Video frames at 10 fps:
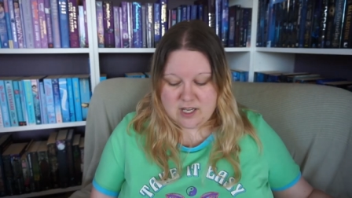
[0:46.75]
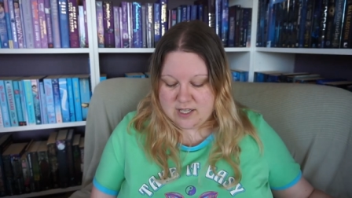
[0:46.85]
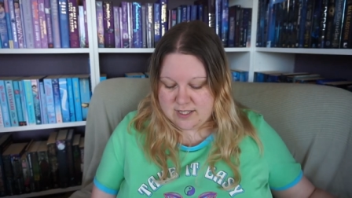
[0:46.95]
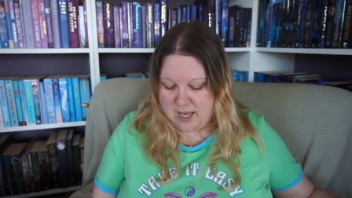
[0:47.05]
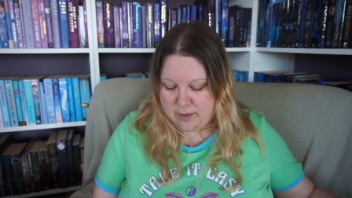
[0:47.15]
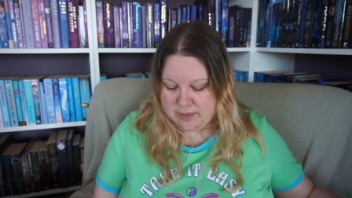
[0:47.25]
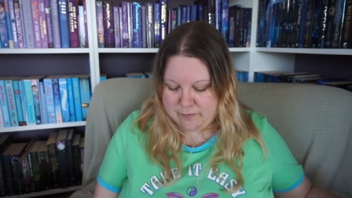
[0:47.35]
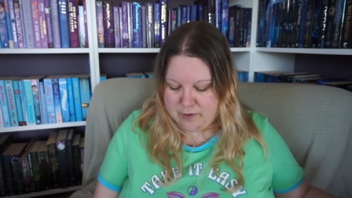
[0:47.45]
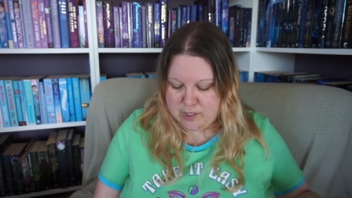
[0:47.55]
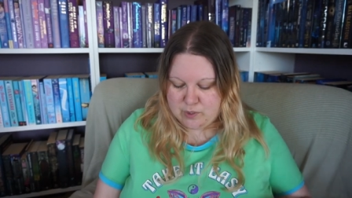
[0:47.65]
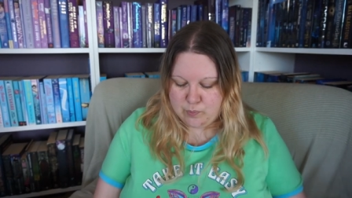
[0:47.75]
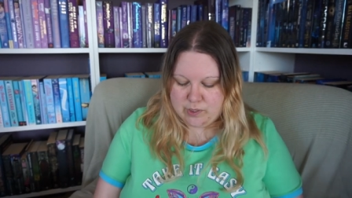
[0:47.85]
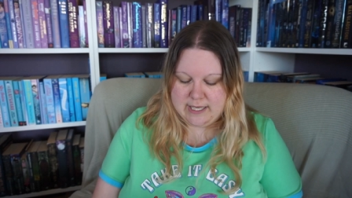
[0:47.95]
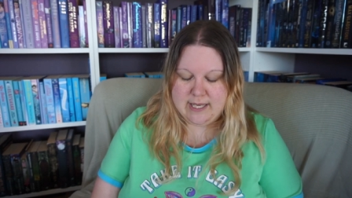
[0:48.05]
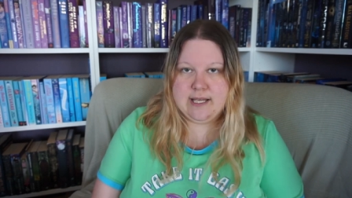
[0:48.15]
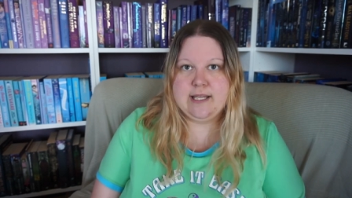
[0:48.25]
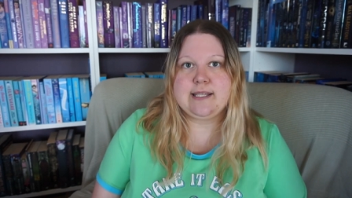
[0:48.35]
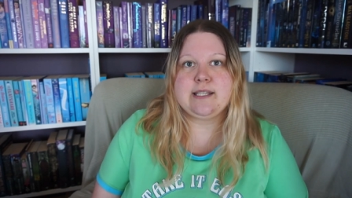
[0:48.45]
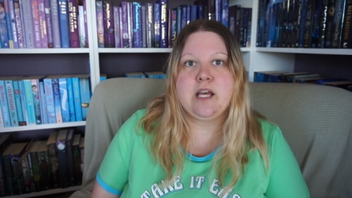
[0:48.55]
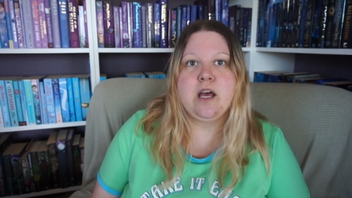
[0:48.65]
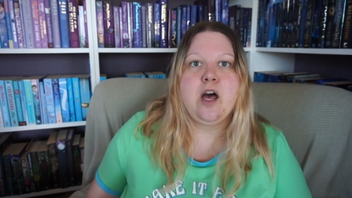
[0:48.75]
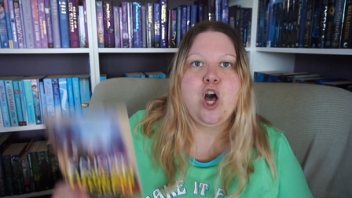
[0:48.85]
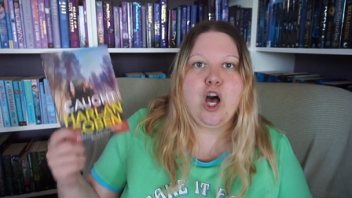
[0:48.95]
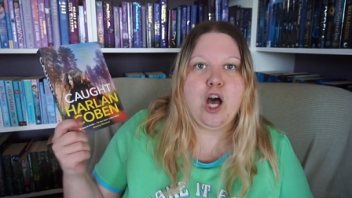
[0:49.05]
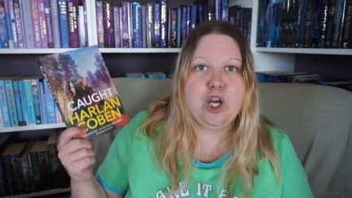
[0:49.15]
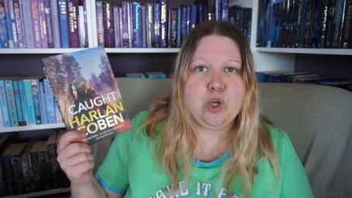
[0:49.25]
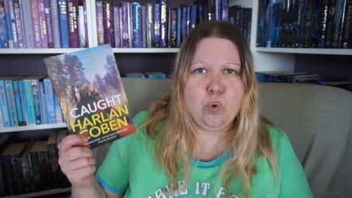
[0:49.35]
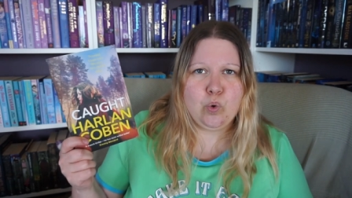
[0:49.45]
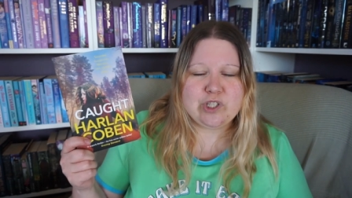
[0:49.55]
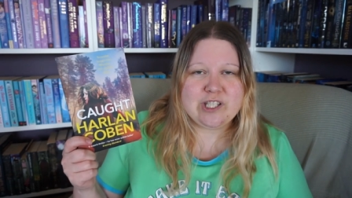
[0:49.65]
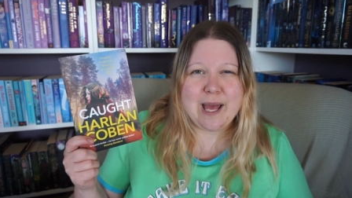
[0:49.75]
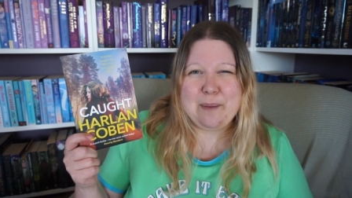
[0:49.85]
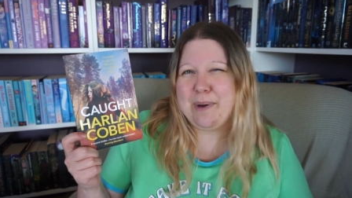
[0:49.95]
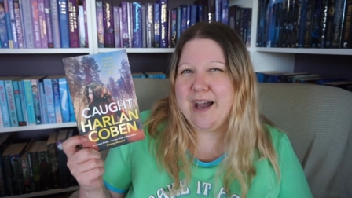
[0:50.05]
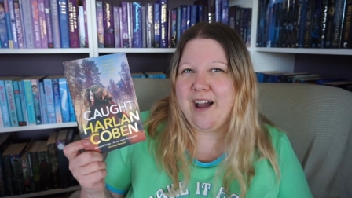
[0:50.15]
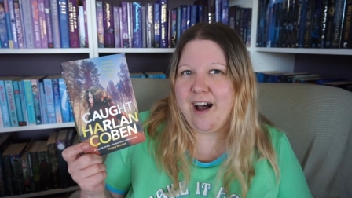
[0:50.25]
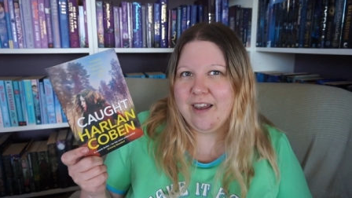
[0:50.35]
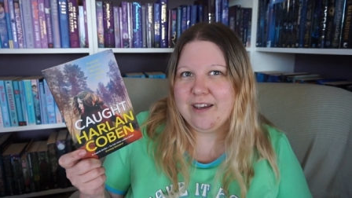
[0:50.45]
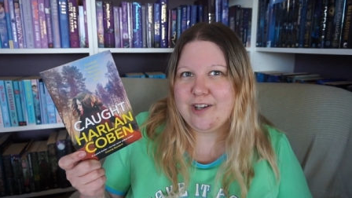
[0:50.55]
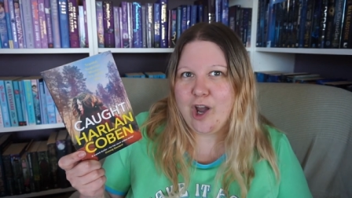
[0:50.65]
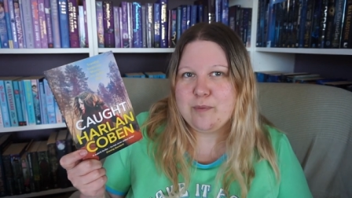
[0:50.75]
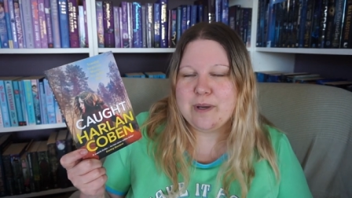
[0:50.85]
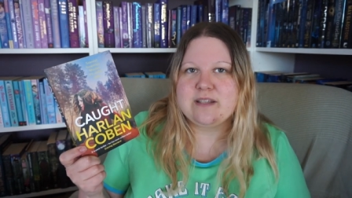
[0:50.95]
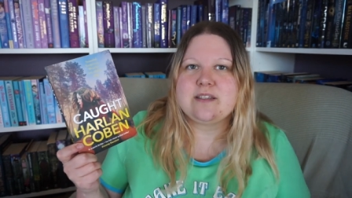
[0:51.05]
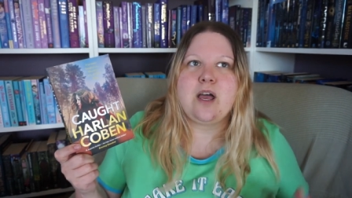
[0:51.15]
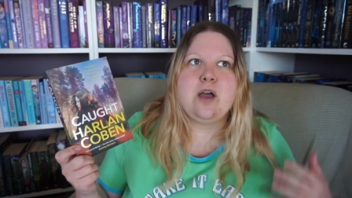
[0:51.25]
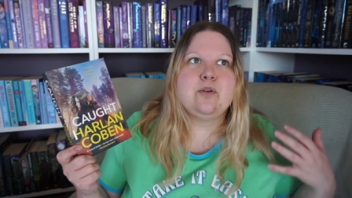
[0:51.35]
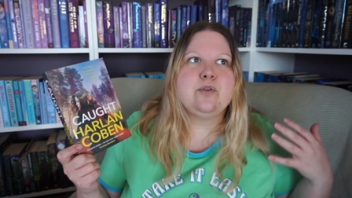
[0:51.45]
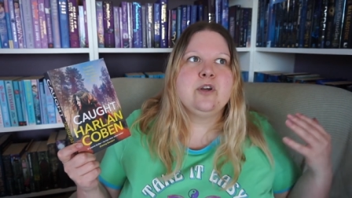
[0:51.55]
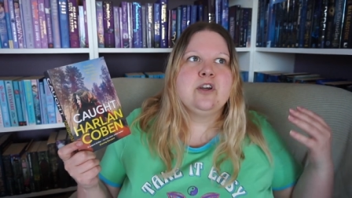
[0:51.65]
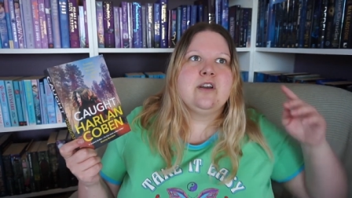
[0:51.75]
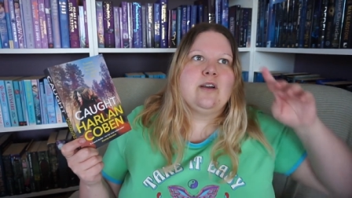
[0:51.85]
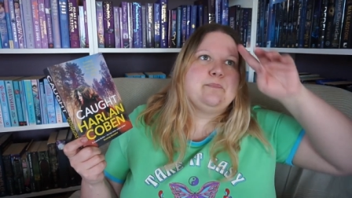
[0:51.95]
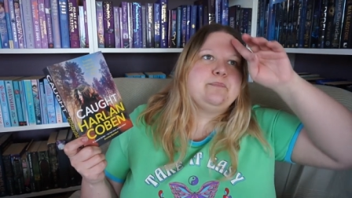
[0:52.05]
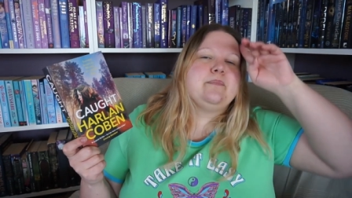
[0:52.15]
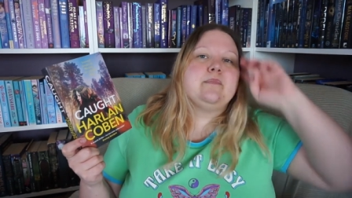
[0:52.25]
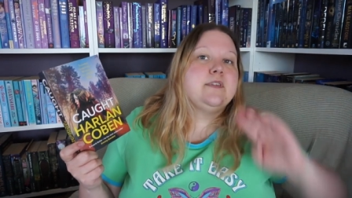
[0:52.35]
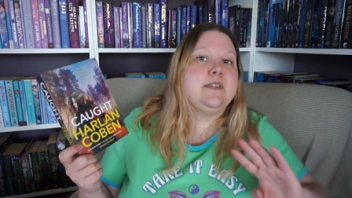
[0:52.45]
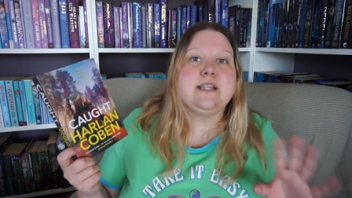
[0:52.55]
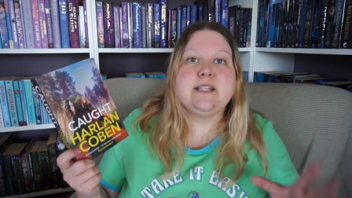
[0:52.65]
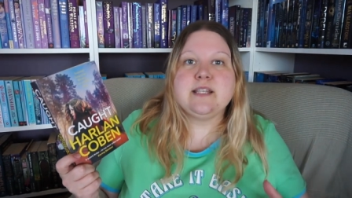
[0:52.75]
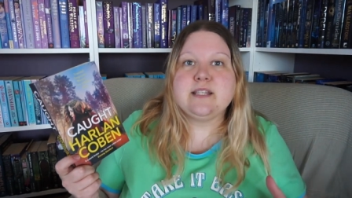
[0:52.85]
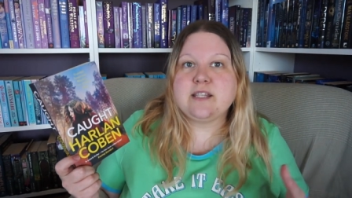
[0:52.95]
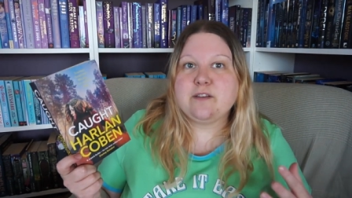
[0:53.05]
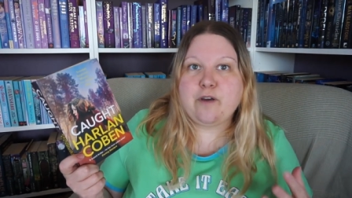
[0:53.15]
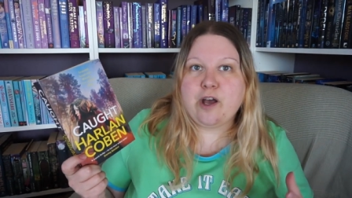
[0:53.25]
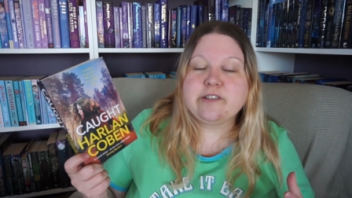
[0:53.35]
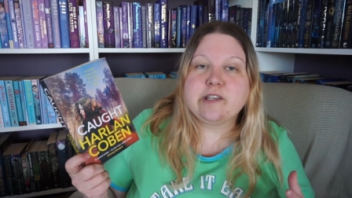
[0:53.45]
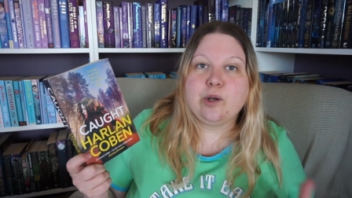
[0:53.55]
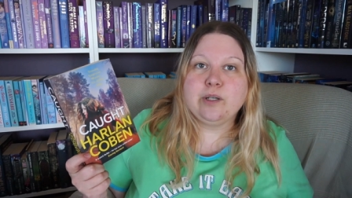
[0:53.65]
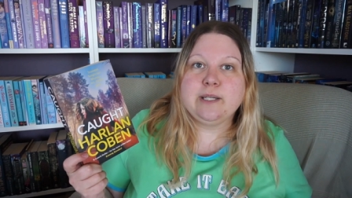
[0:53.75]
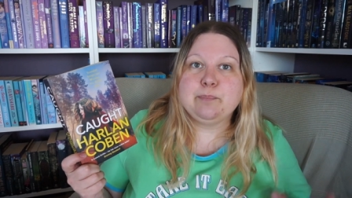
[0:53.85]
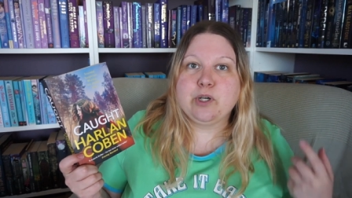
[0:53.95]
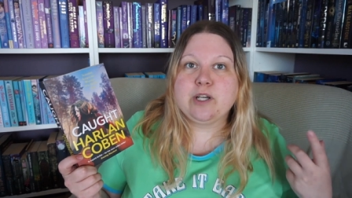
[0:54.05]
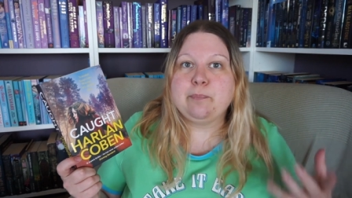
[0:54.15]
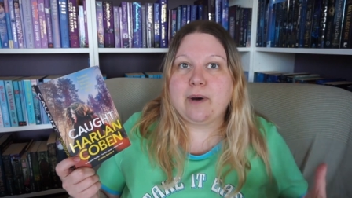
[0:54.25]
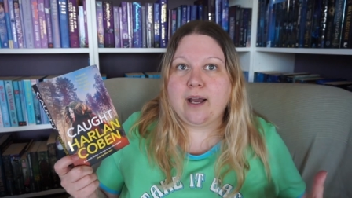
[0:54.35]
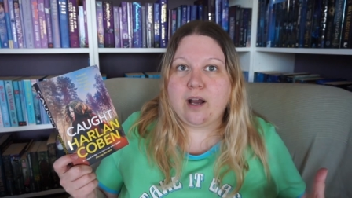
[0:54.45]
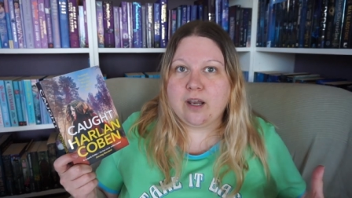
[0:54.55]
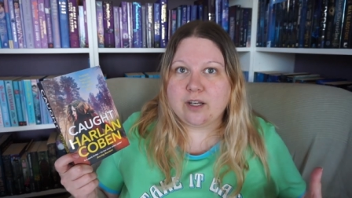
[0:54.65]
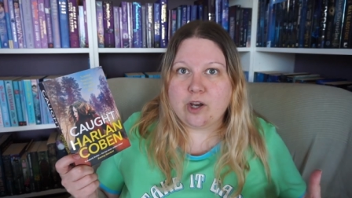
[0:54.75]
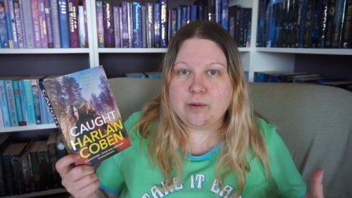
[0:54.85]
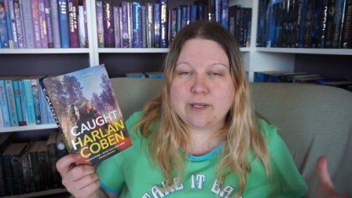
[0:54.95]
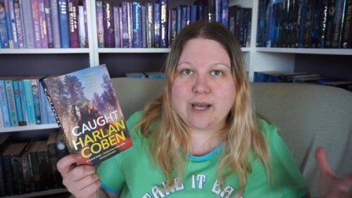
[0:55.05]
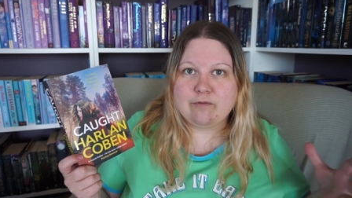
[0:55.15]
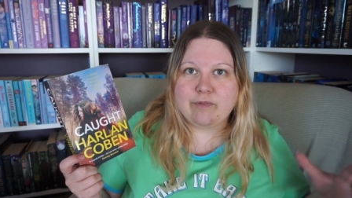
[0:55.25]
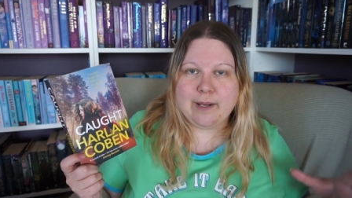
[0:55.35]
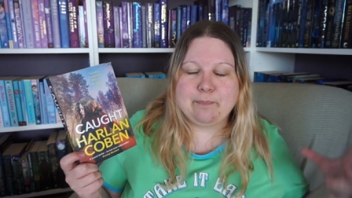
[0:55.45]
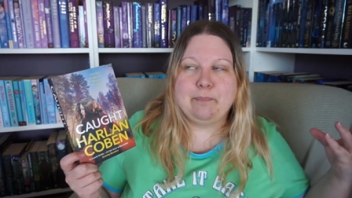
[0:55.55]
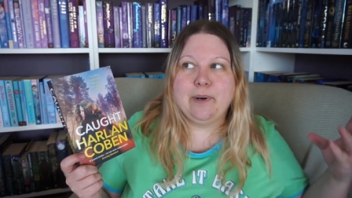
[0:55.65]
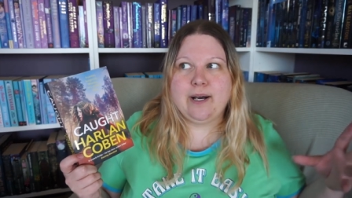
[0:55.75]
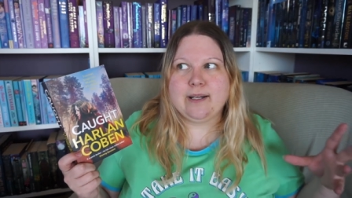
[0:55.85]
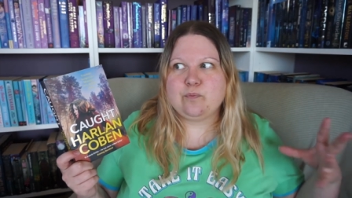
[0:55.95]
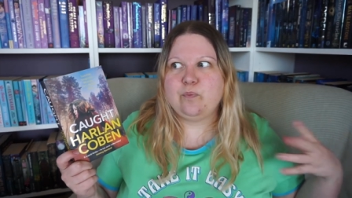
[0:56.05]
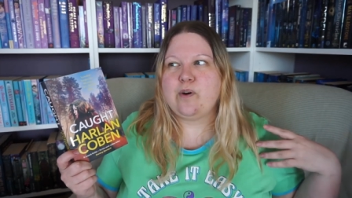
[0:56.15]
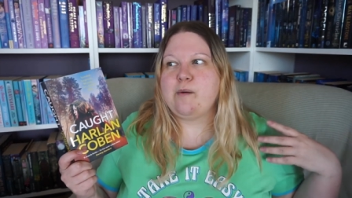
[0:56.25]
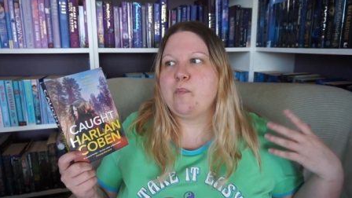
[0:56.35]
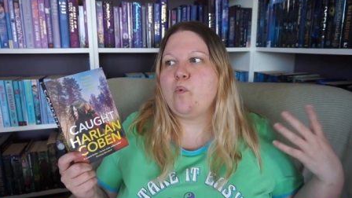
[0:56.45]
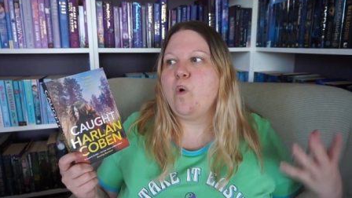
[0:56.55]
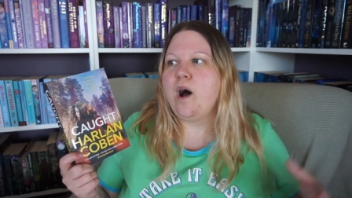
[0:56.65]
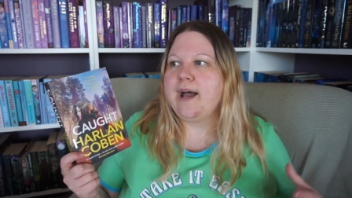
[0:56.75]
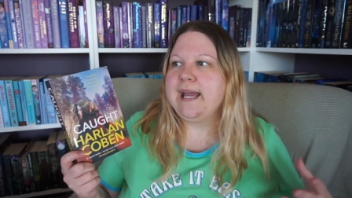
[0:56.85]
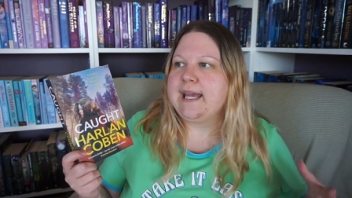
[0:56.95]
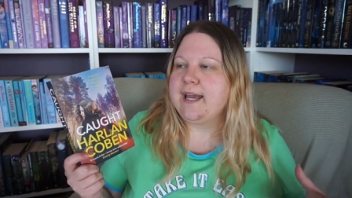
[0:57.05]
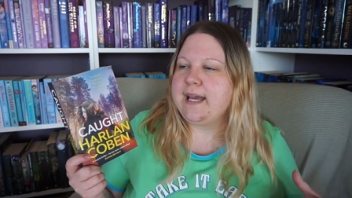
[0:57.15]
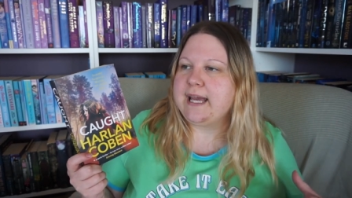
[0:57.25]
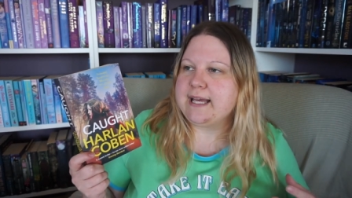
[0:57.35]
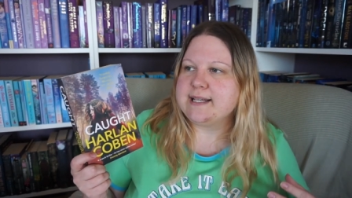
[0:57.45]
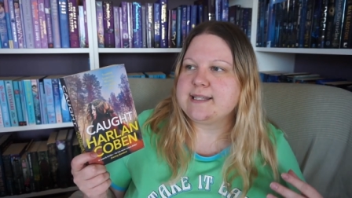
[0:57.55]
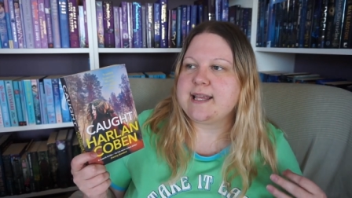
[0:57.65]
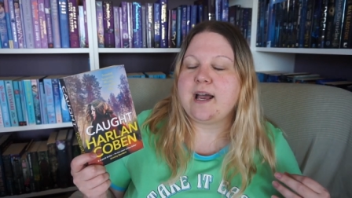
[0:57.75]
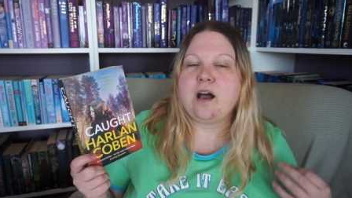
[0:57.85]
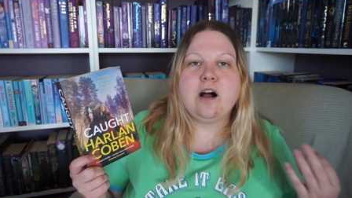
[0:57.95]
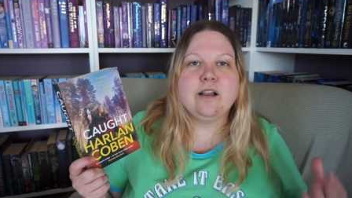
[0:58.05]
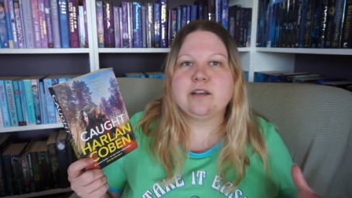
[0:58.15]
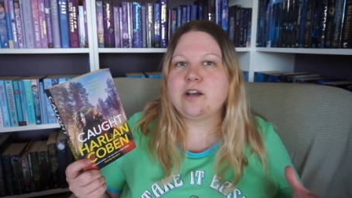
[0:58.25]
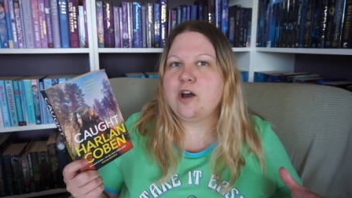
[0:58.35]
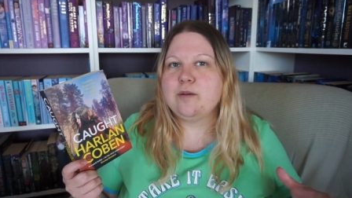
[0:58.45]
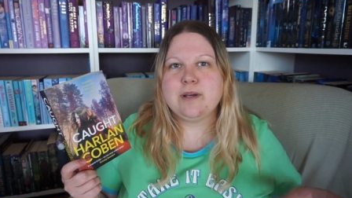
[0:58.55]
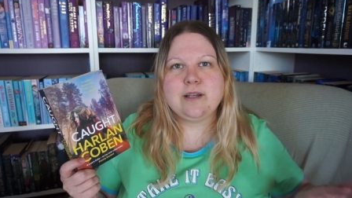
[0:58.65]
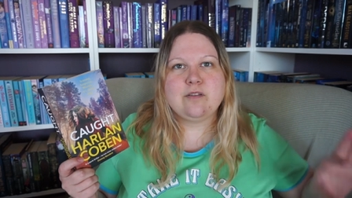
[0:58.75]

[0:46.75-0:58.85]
So the first one is Caught by Harlan Coben. So this is the first and only book by Harlan Coben I've read, but from what I hear is that Harlan Coben